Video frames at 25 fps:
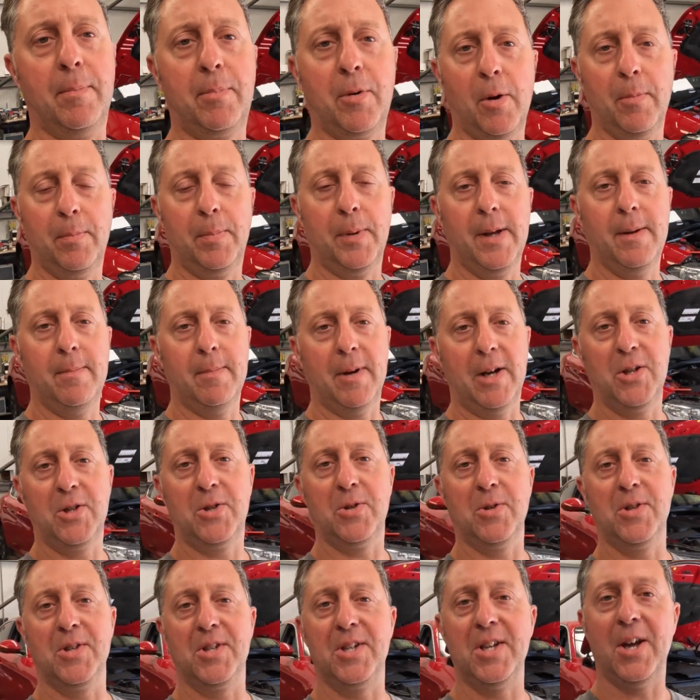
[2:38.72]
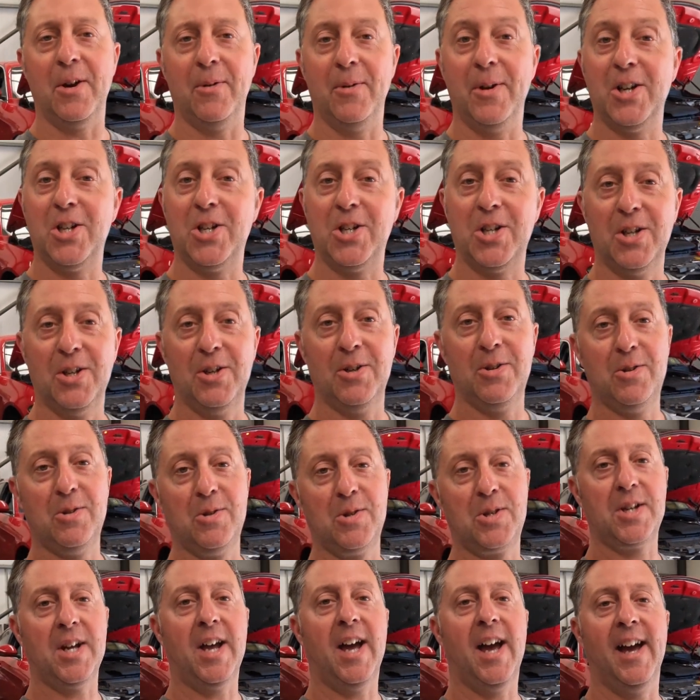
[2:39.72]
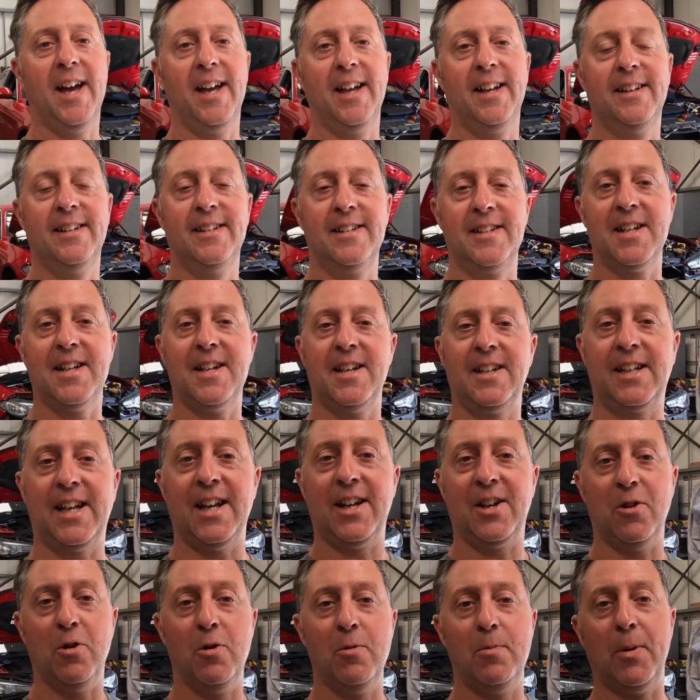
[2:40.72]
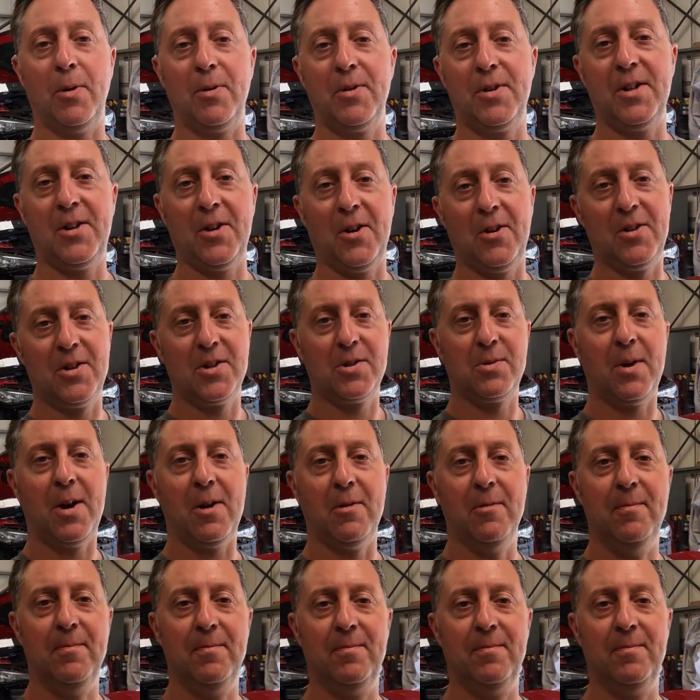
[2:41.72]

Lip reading: Properly, make sure there's no issues, and get it all bonded on as well.